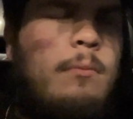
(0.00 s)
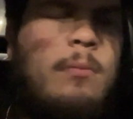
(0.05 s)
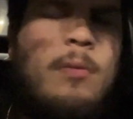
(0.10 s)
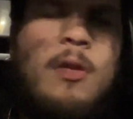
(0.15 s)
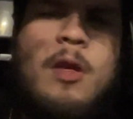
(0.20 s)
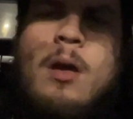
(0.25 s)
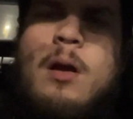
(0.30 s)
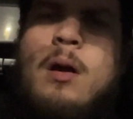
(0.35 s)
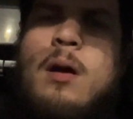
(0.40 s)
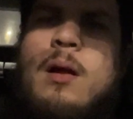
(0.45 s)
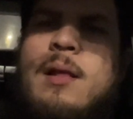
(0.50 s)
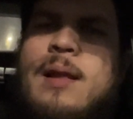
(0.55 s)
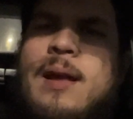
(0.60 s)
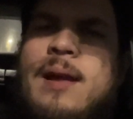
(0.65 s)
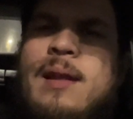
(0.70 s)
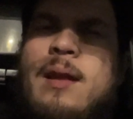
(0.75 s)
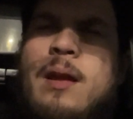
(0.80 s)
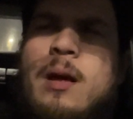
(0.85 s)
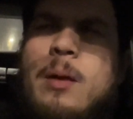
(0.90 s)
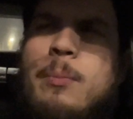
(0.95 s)

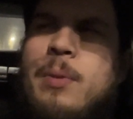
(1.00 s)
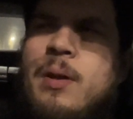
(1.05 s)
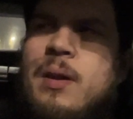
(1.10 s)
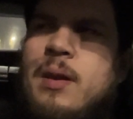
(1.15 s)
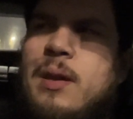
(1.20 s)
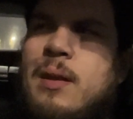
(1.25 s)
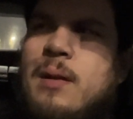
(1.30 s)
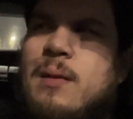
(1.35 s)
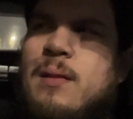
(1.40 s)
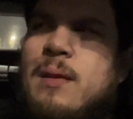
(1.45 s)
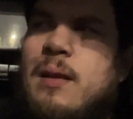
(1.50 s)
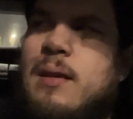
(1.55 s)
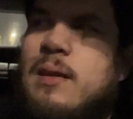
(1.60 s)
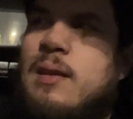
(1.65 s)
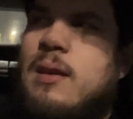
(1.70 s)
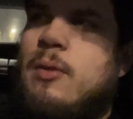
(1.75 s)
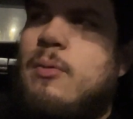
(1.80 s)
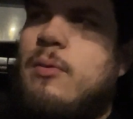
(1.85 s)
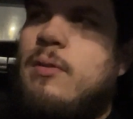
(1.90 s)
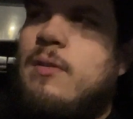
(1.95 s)
Lately I've been getting like
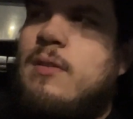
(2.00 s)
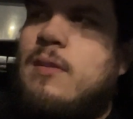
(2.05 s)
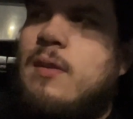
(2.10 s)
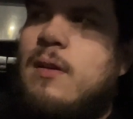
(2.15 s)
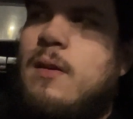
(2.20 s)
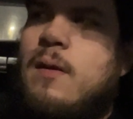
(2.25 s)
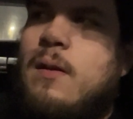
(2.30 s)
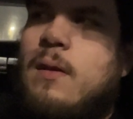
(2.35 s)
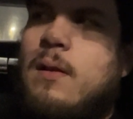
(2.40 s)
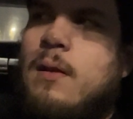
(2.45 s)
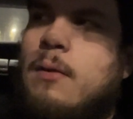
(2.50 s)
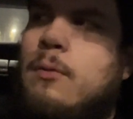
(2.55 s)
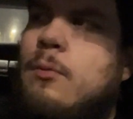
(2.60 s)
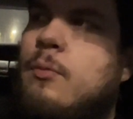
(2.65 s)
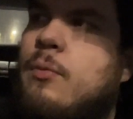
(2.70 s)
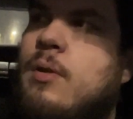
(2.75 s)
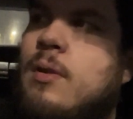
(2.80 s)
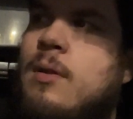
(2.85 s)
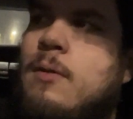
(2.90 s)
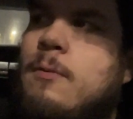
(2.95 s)
irritated, like
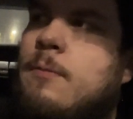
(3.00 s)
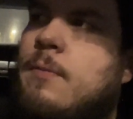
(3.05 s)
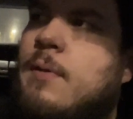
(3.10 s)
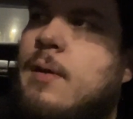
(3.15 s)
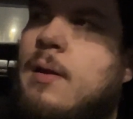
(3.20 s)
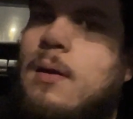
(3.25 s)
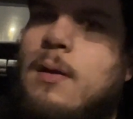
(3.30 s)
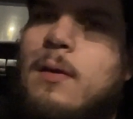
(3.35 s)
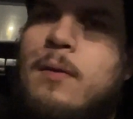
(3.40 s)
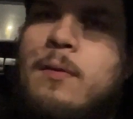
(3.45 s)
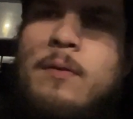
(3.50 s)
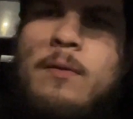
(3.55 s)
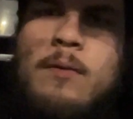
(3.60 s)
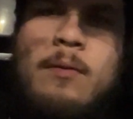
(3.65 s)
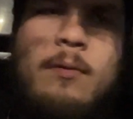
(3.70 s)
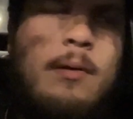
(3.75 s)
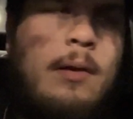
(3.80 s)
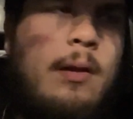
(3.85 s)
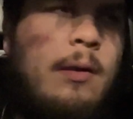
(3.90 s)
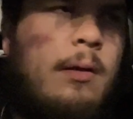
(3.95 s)
really fast,
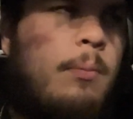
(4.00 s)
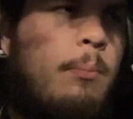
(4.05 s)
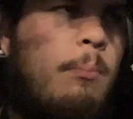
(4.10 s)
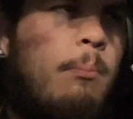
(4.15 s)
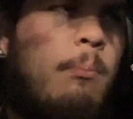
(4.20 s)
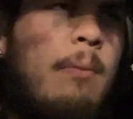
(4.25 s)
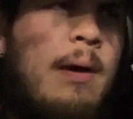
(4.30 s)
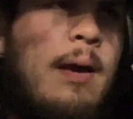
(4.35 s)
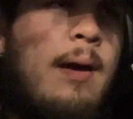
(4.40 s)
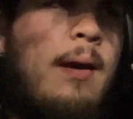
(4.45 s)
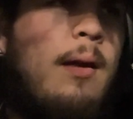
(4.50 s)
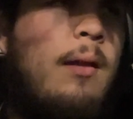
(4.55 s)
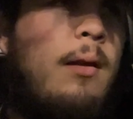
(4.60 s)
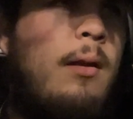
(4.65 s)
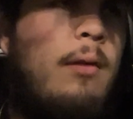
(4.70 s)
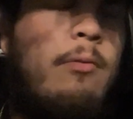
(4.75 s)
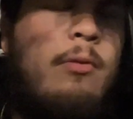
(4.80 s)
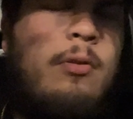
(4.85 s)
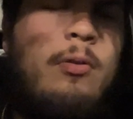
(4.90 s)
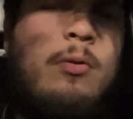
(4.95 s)
like mad,
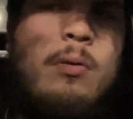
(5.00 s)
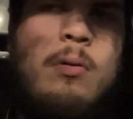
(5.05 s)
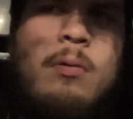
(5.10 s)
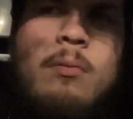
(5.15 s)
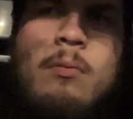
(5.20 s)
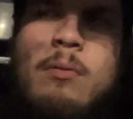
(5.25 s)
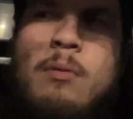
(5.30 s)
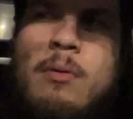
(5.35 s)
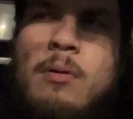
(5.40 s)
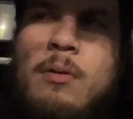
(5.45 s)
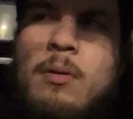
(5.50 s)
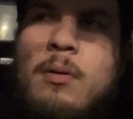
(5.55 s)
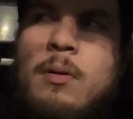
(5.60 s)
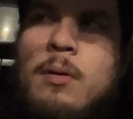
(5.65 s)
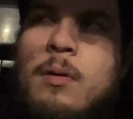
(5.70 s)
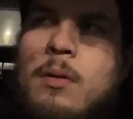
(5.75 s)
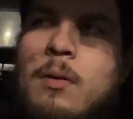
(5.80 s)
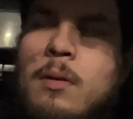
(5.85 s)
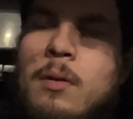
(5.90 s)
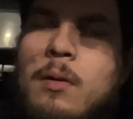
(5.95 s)
even though,
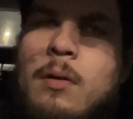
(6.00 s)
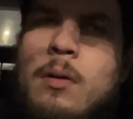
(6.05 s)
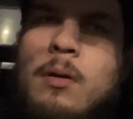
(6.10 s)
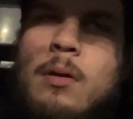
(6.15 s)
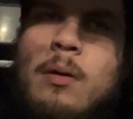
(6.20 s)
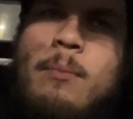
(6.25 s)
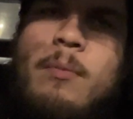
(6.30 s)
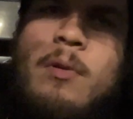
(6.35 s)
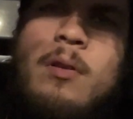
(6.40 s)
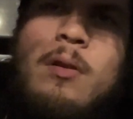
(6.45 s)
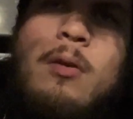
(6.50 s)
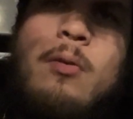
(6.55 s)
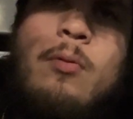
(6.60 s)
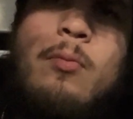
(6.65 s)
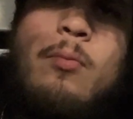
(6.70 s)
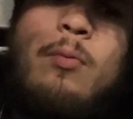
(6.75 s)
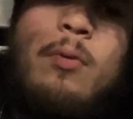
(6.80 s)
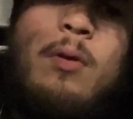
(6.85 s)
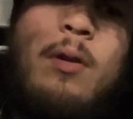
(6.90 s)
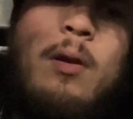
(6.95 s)
I mean, I
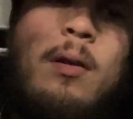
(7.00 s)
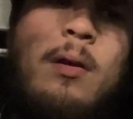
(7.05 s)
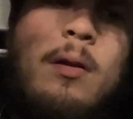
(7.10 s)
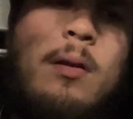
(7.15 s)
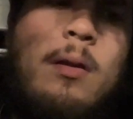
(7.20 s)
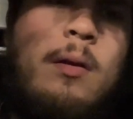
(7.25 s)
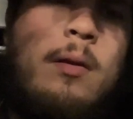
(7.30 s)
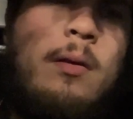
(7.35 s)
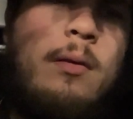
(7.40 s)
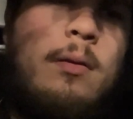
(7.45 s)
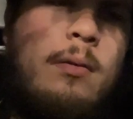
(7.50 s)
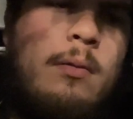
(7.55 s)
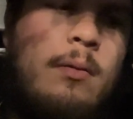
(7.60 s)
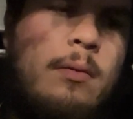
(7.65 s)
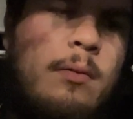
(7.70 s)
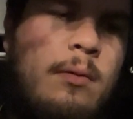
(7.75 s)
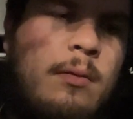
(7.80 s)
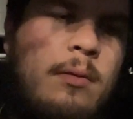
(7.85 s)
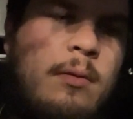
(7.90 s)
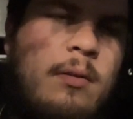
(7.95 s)
don't really like
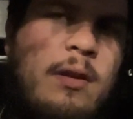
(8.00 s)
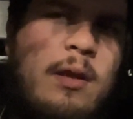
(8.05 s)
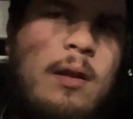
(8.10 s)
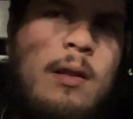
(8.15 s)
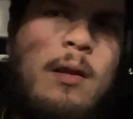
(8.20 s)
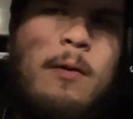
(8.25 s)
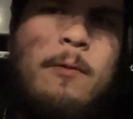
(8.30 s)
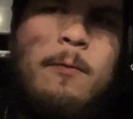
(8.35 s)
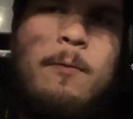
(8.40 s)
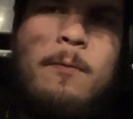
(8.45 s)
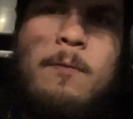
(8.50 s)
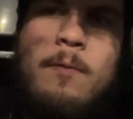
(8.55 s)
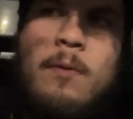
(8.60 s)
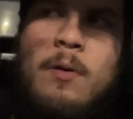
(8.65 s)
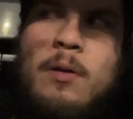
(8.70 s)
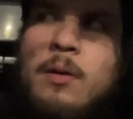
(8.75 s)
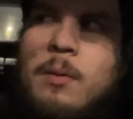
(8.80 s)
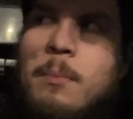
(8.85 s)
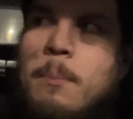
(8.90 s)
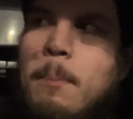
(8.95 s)
get like
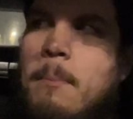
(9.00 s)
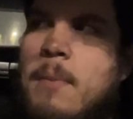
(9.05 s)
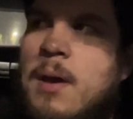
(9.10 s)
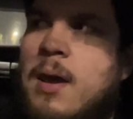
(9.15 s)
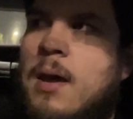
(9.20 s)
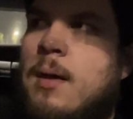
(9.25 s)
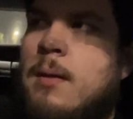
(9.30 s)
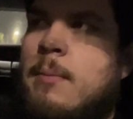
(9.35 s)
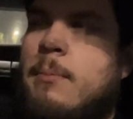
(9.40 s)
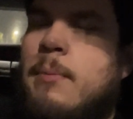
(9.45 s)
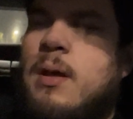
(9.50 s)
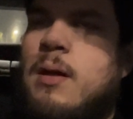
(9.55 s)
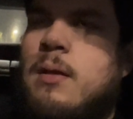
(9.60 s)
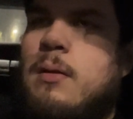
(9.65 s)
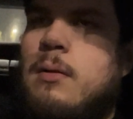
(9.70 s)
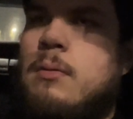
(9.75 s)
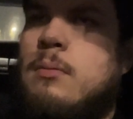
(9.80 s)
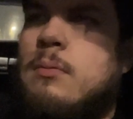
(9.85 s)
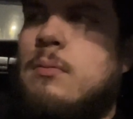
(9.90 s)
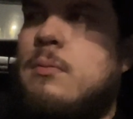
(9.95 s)
fucking mad,
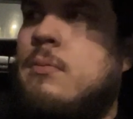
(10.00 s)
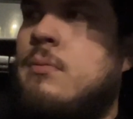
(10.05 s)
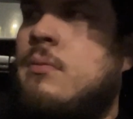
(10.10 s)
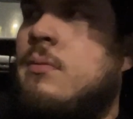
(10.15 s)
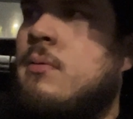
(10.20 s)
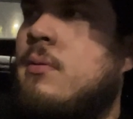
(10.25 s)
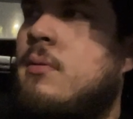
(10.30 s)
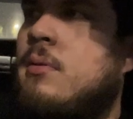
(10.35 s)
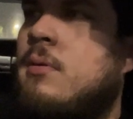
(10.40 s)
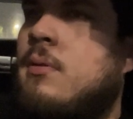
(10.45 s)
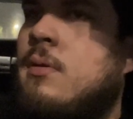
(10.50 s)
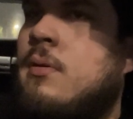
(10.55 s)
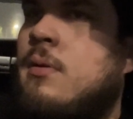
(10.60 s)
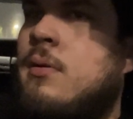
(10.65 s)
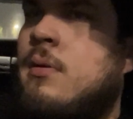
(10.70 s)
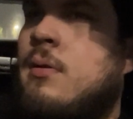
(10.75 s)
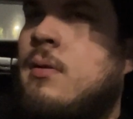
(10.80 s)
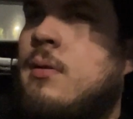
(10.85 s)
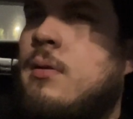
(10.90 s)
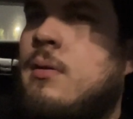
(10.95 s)
you know?
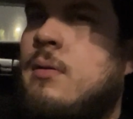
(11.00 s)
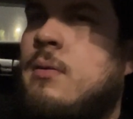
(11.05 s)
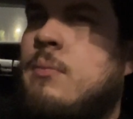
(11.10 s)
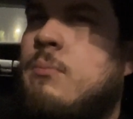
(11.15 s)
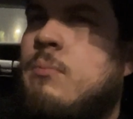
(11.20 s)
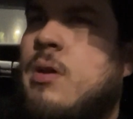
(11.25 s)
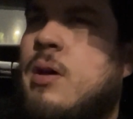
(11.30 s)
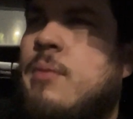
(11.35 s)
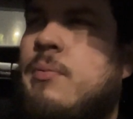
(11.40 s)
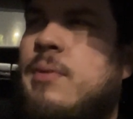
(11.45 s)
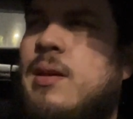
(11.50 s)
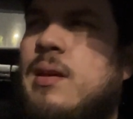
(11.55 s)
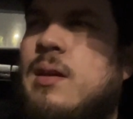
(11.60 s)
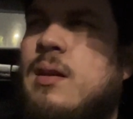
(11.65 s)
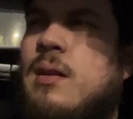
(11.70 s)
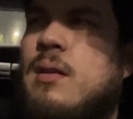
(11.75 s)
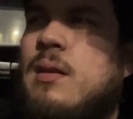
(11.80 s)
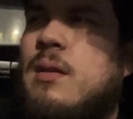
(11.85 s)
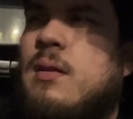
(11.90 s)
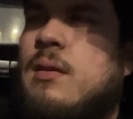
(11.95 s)
But I've been
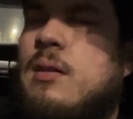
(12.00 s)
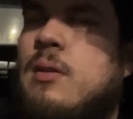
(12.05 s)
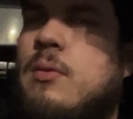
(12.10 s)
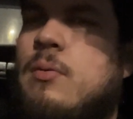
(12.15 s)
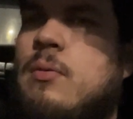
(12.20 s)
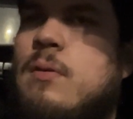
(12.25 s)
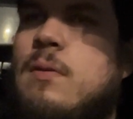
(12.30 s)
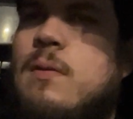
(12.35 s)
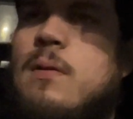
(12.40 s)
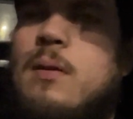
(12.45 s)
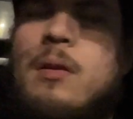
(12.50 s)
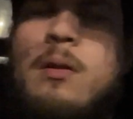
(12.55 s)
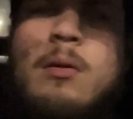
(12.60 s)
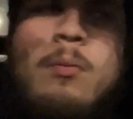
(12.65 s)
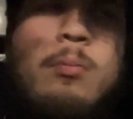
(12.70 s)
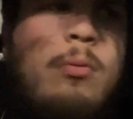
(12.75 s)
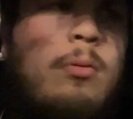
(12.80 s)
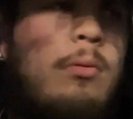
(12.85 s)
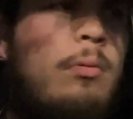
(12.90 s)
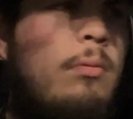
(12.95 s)
getting like irritated,
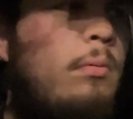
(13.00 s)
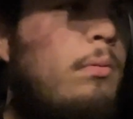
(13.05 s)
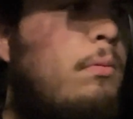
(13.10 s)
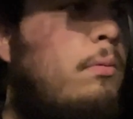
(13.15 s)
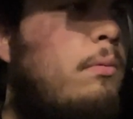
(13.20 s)
bro.